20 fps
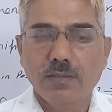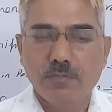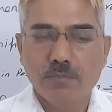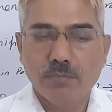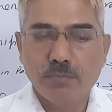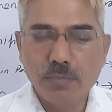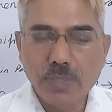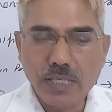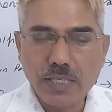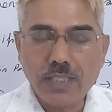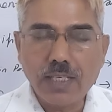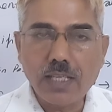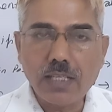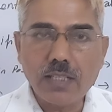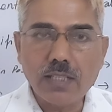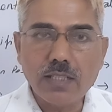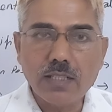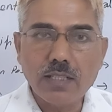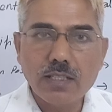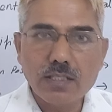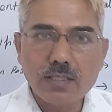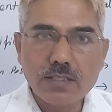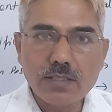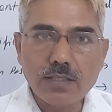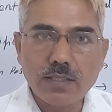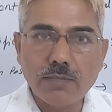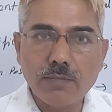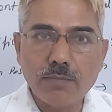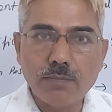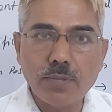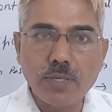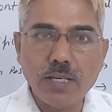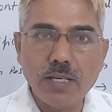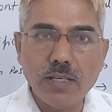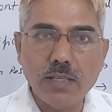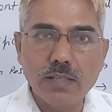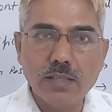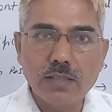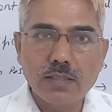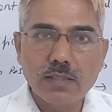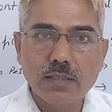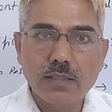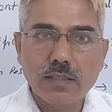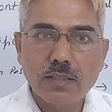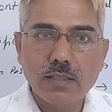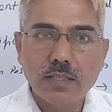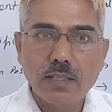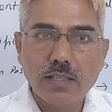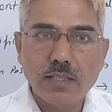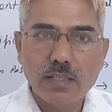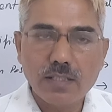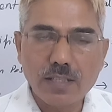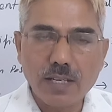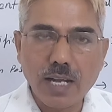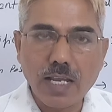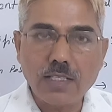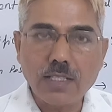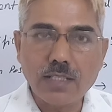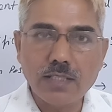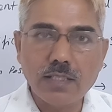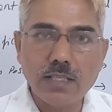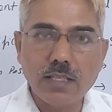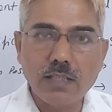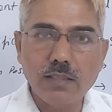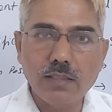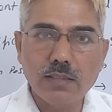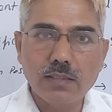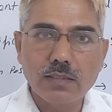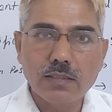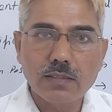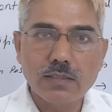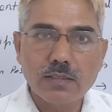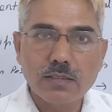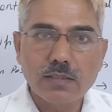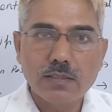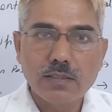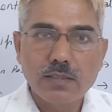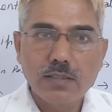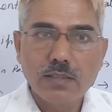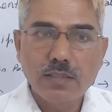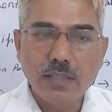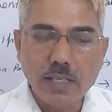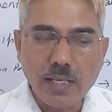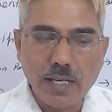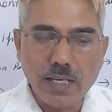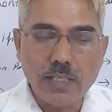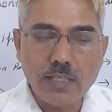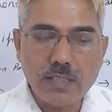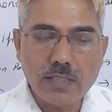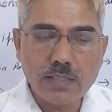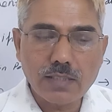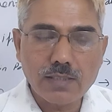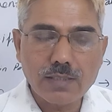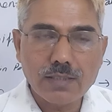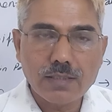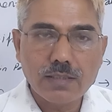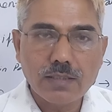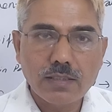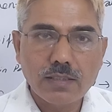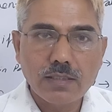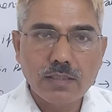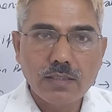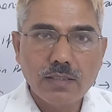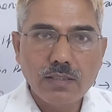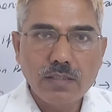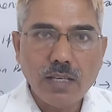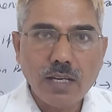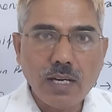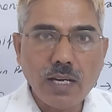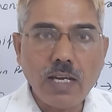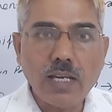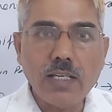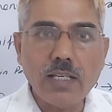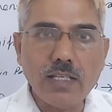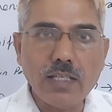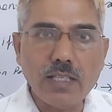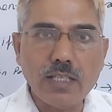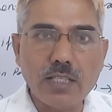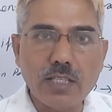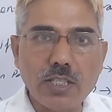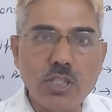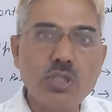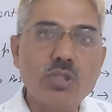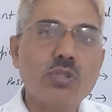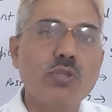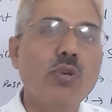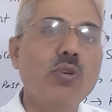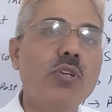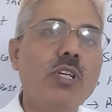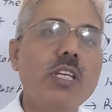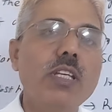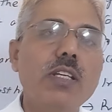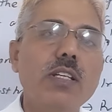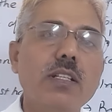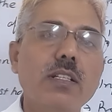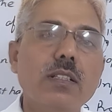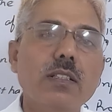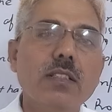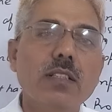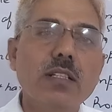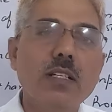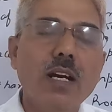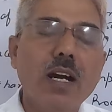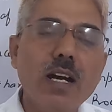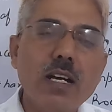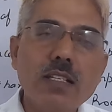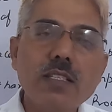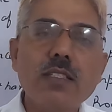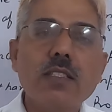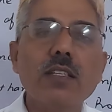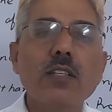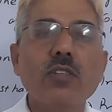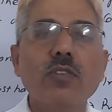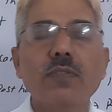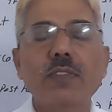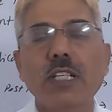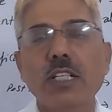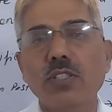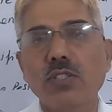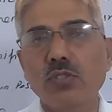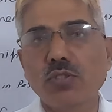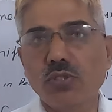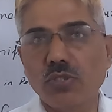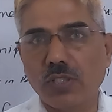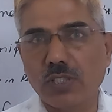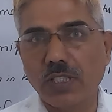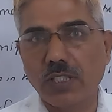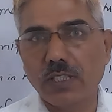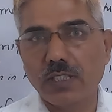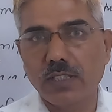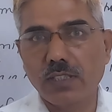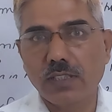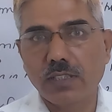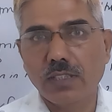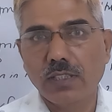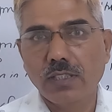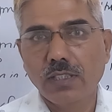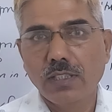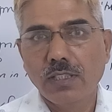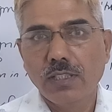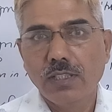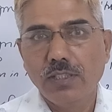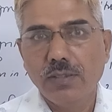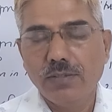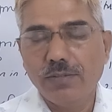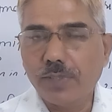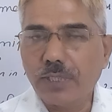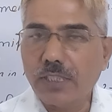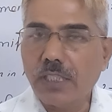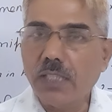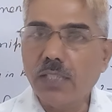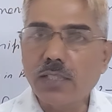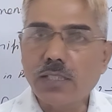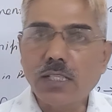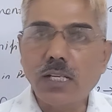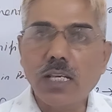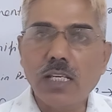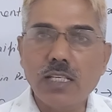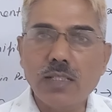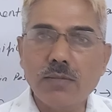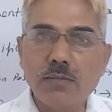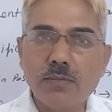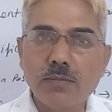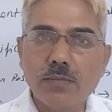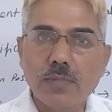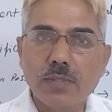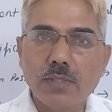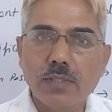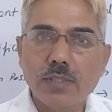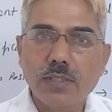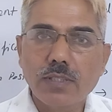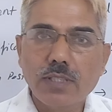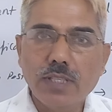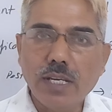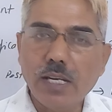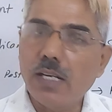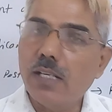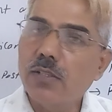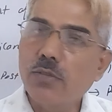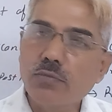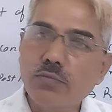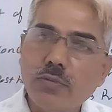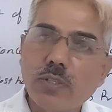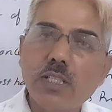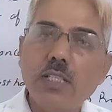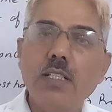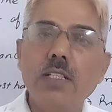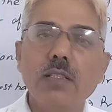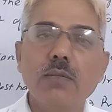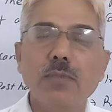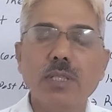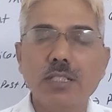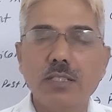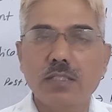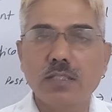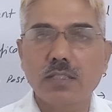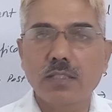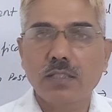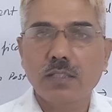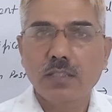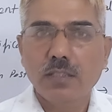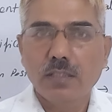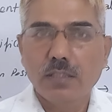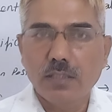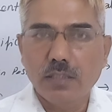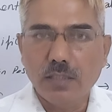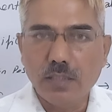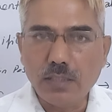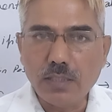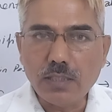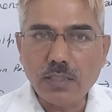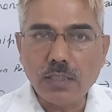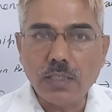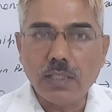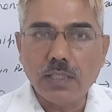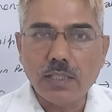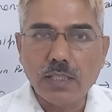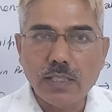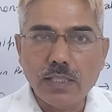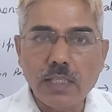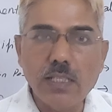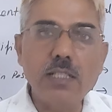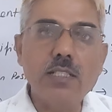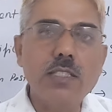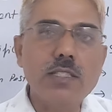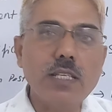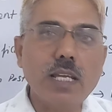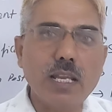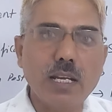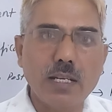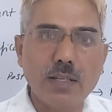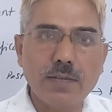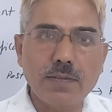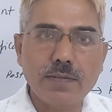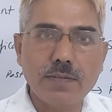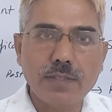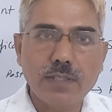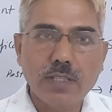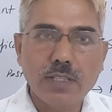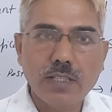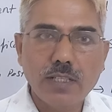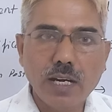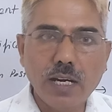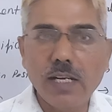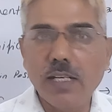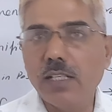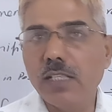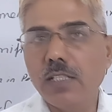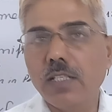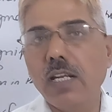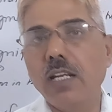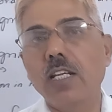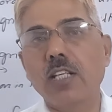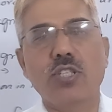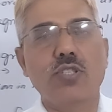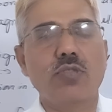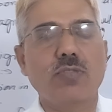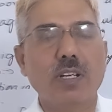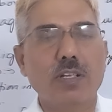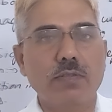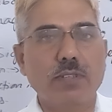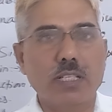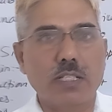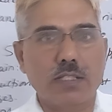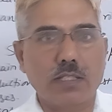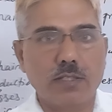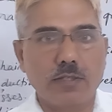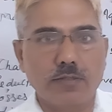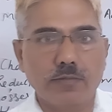Making simple, rational, and highly scoring answer of the question within time and word limit in itself an intellectual work.